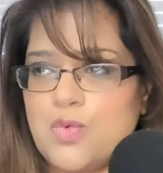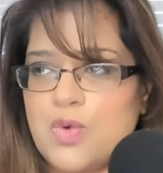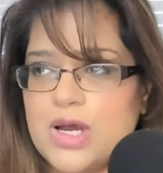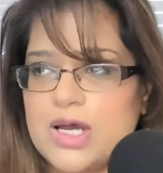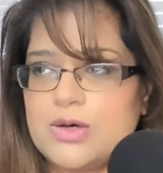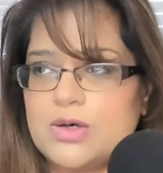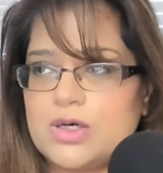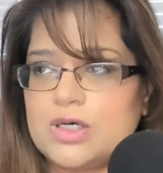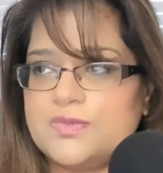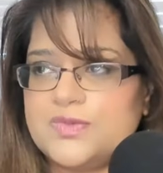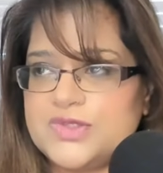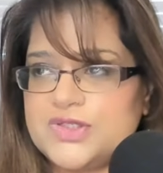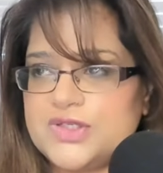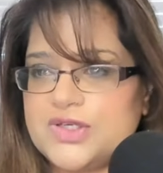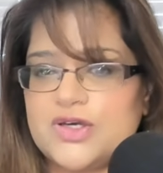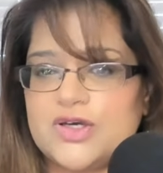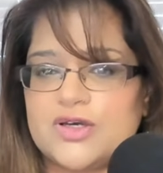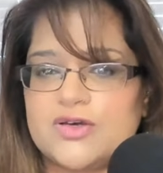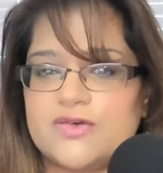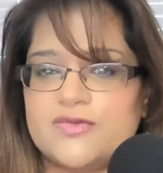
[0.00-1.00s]

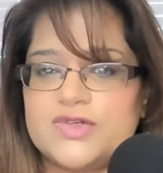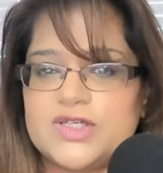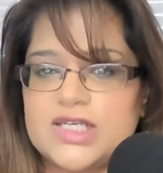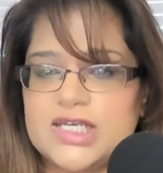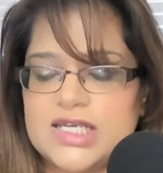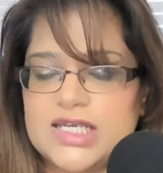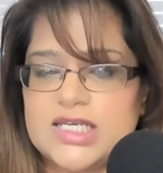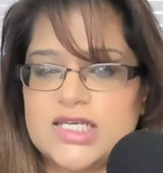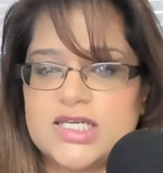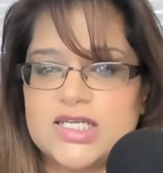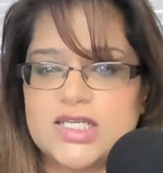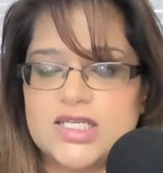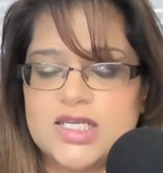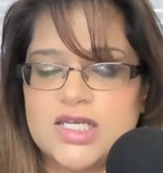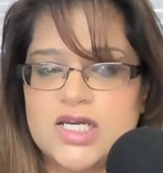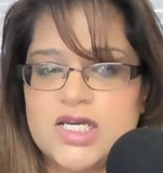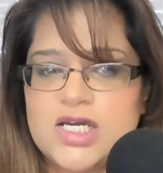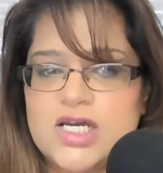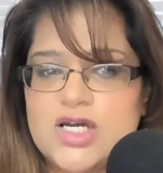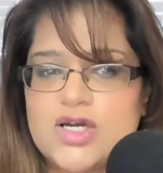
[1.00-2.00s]
observed in
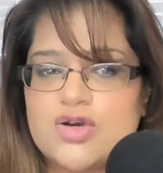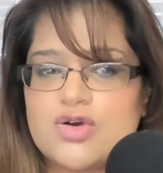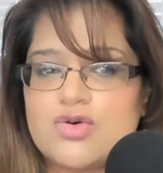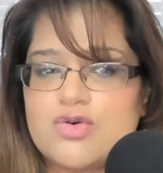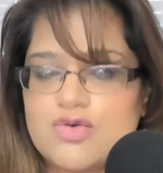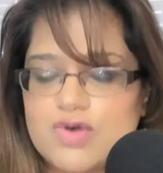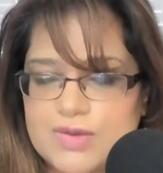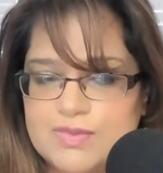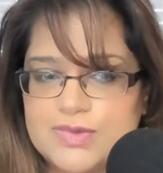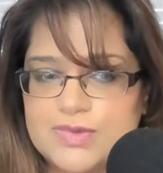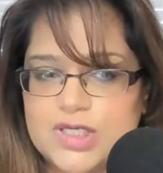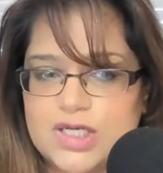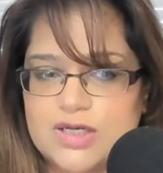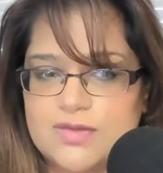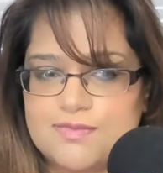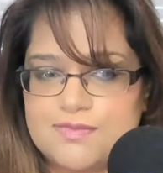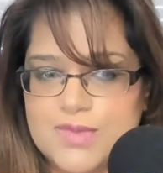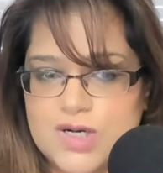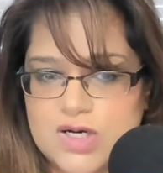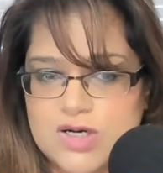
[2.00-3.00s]
crypto
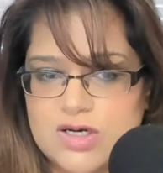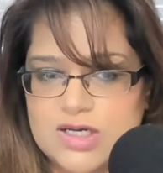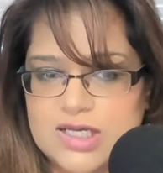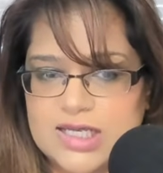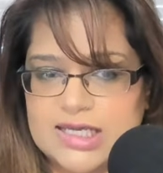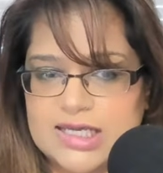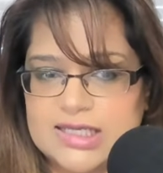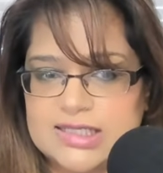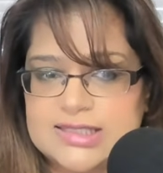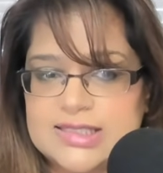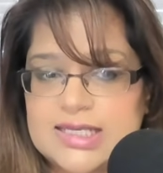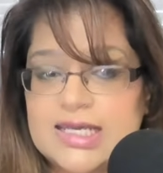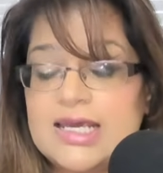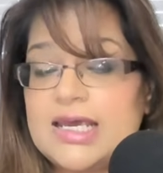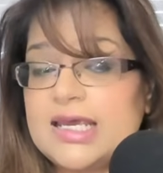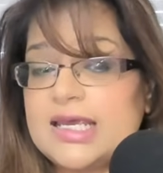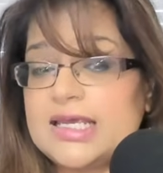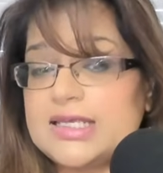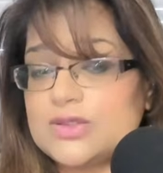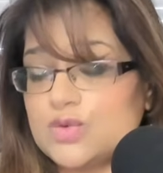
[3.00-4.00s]
markets. It's
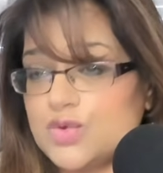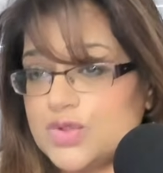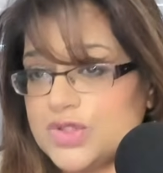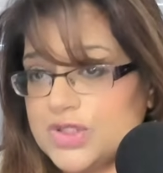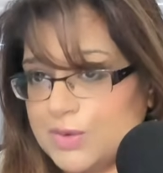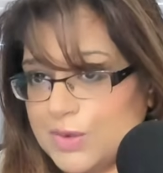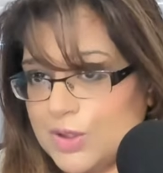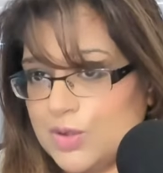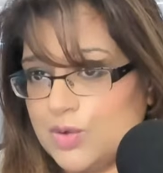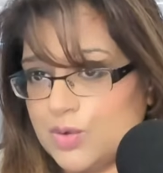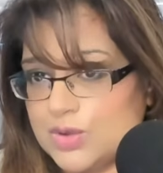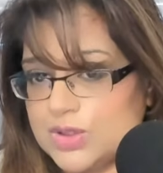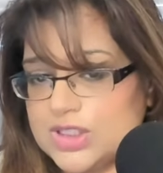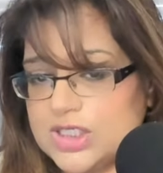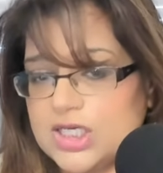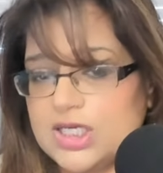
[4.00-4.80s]
also a long-term